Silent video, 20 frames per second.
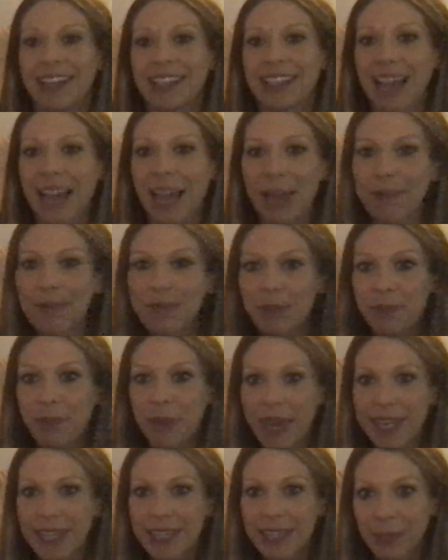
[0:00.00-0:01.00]
times
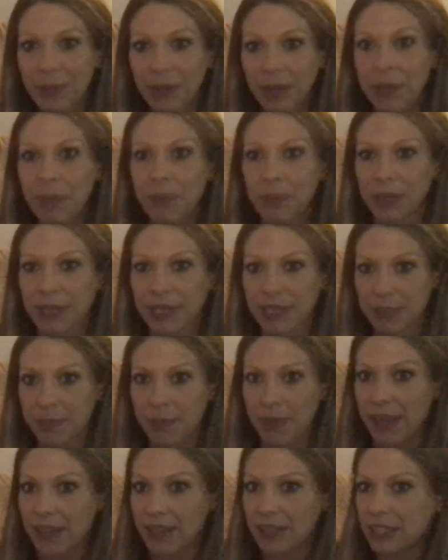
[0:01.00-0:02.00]
base 1 plus
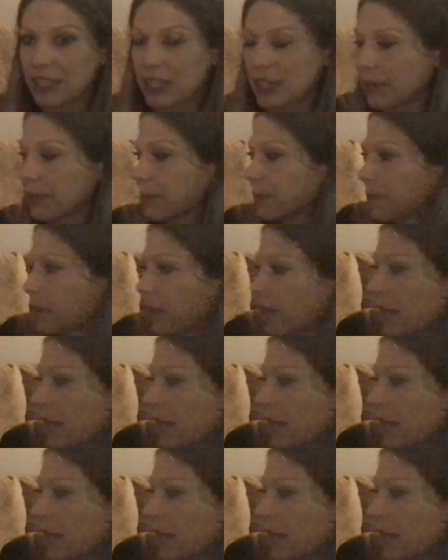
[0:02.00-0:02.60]
base 2.